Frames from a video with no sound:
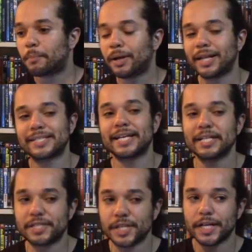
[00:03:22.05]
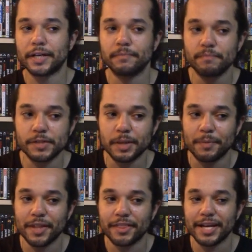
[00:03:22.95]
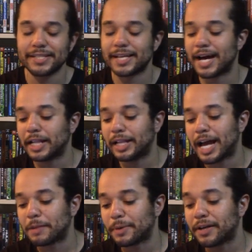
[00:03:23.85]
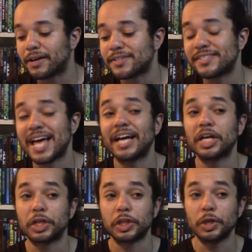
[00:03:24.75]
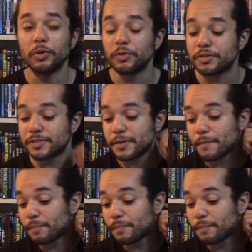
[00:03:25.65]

But let's get to some of the things that I like, because that includes